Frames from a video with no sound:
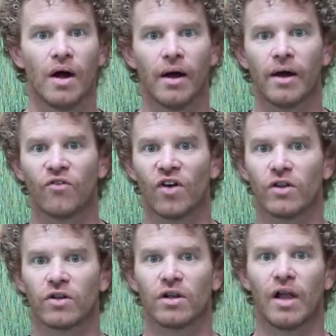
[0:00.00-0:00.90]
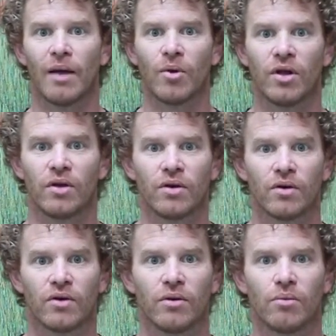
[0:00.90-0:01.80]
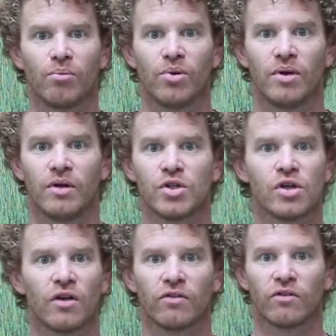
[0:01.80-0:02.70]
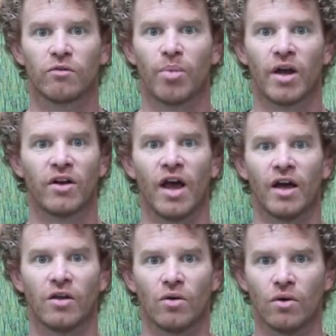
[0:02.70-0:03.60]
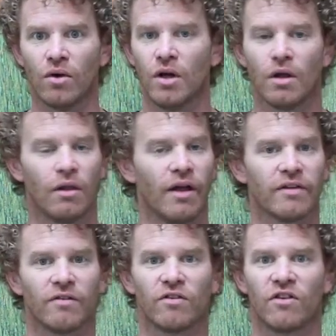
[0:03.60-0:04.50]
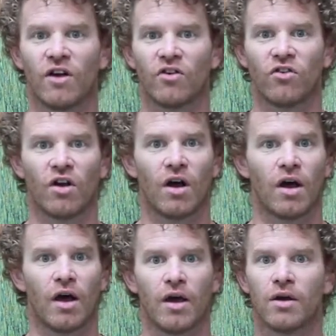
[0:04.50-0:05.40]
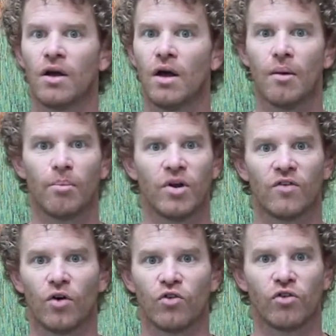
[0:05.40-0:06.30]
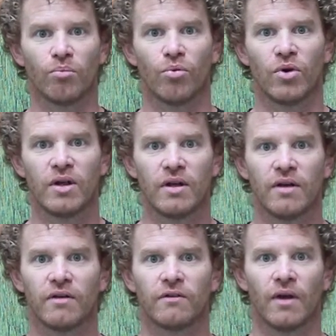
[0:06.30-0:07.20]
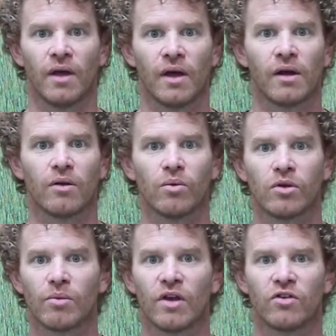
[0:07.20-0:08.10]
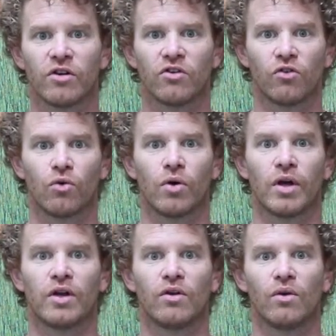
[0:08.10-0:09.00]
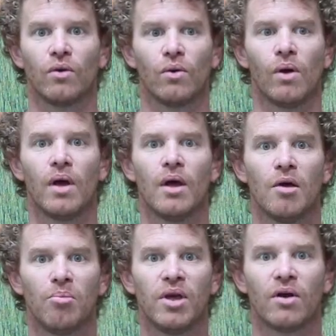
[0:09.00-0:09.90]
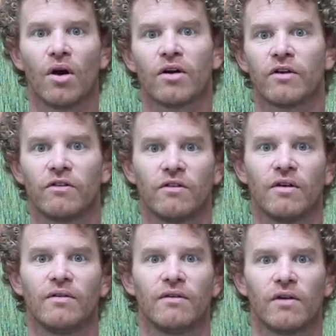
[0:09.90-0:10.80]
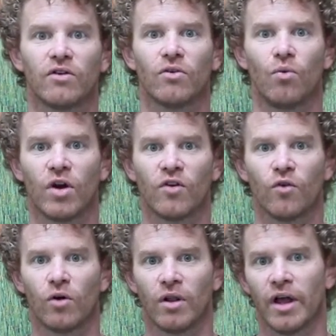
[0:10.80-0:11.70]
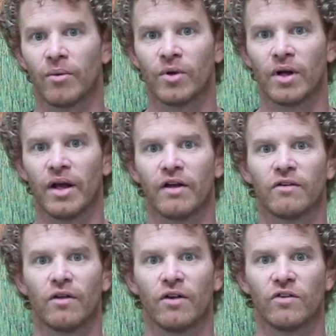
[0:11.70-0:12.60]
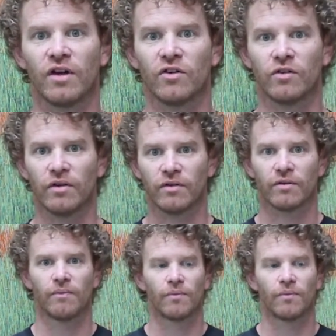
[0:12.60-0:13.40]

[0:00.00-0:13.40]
I find the climate here to be just spectacular. Lots of sunshine, a bit of ocean breeze, and it really makes it a joy to be an artist in such a wonderful climate as Los Angeles.